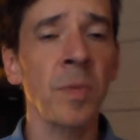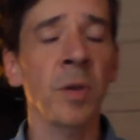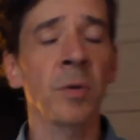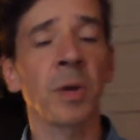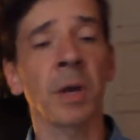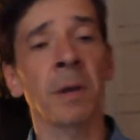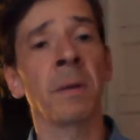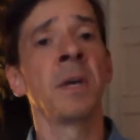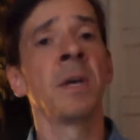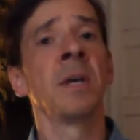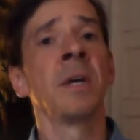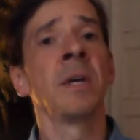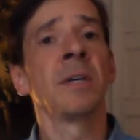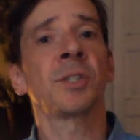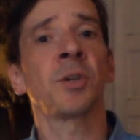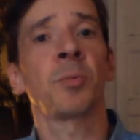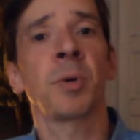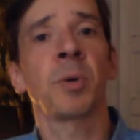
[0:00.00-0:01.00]
Okay.
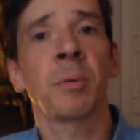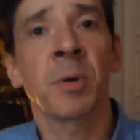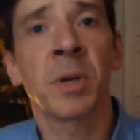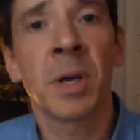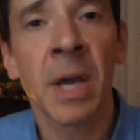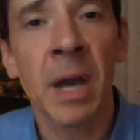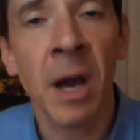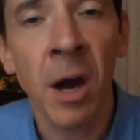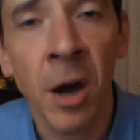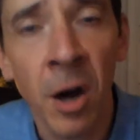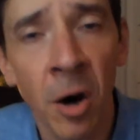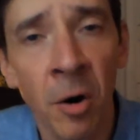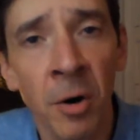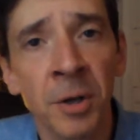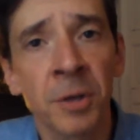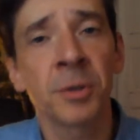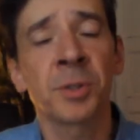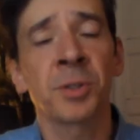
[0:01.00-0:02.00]
So we
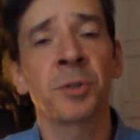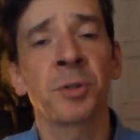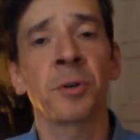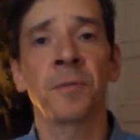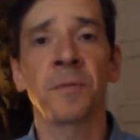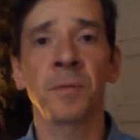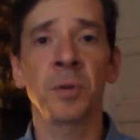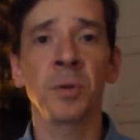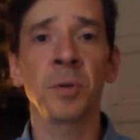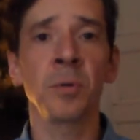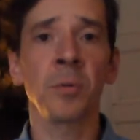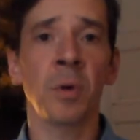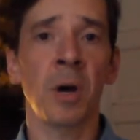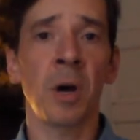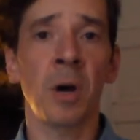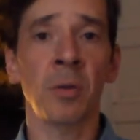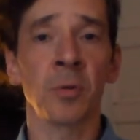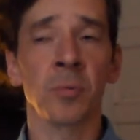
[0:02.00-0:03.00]
are introduced to a
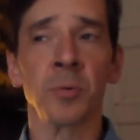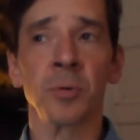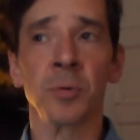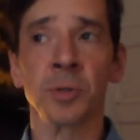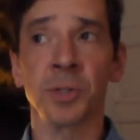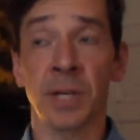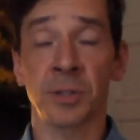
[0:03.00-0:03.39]
few other rules,